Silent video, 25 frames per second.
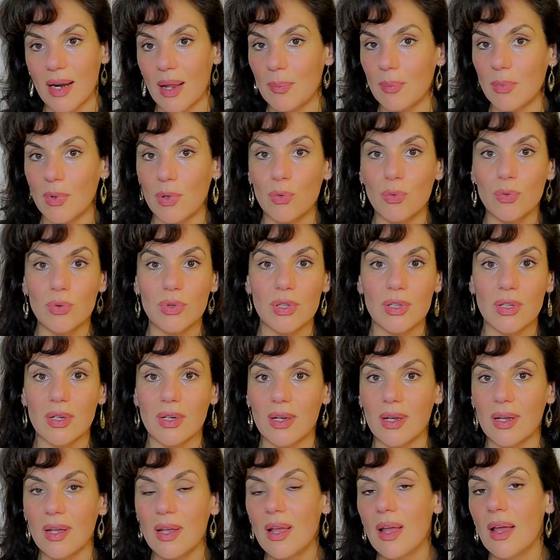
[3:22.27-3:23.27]
I'm a
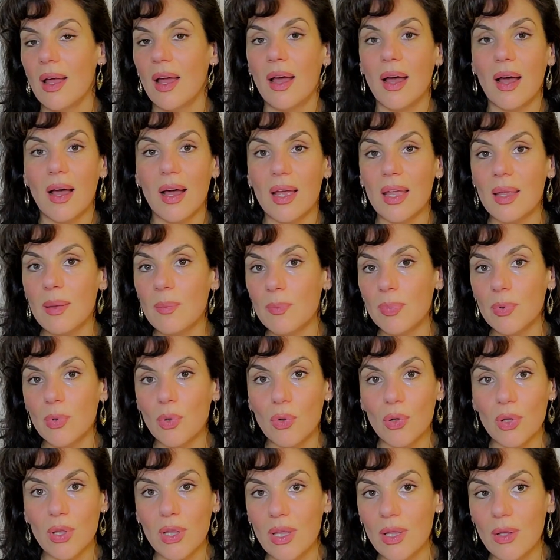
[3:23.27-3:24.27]
good
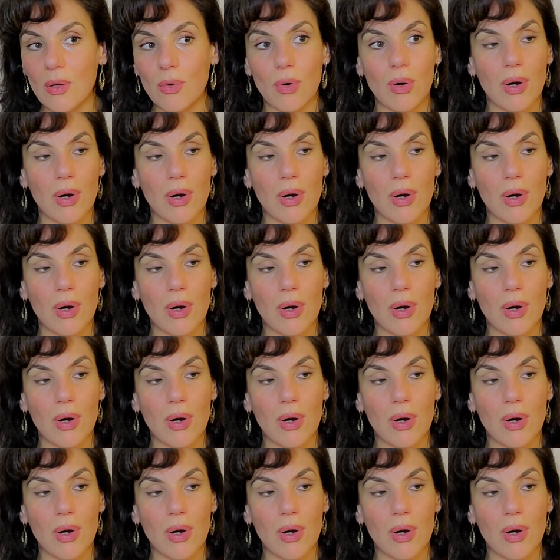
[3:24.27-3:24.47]
employee,